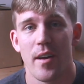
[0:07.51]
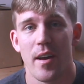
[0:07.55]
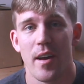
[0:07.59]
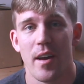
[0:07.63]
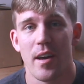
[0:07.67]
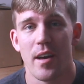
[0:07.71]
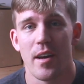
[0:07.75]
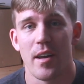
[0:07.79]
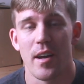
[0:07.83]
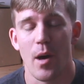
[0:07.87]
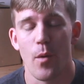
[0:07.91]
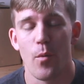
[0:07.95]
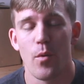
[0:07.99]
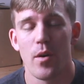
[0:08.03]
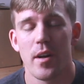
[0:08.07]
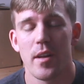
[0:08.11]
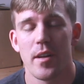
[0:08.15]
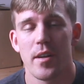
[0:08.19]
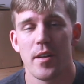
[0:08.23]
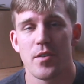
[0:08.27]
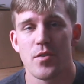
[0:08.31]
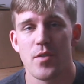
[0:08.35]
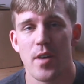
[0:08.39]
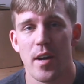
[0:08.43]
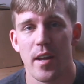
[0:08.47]
and I wanted
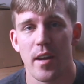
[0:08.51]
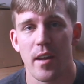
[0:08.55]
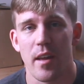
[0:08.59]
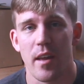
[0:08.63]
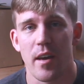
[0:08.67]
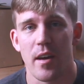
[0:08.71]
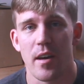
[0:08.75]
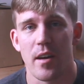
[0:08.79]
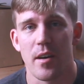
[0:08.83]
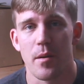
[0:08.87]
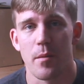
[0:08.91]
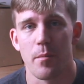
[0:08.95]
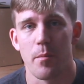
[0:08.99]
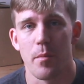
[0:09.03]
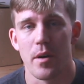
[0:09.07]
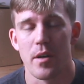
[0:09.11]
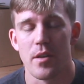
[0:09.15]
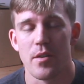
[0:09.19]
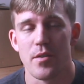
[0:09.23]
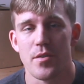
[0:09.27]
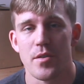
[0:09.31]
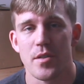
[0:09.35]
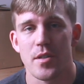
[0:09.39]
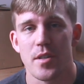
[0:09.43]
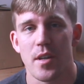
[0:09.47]
to try it again, but
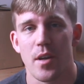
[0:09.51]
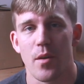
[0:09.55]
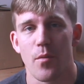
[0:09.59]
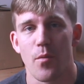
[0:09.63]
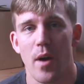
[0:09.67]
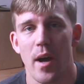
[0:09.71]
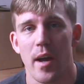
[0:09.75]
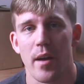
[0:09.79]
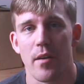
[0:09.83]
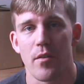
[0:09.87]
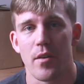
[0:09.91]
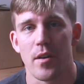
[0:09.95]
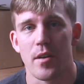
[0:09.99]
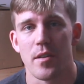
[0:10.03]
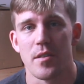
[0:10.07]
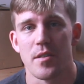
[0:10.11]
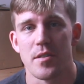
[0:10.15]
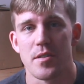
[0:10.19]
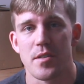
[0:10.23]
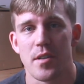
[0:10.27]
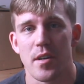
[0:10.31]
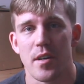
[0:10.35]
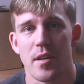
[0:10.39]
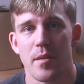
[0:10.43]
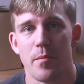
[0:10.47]
using rye grain
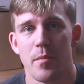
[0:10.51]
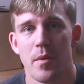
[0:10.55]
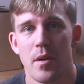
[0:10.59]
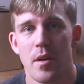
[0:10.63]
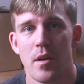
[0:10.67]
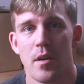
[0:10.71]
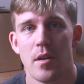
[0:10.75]
this time.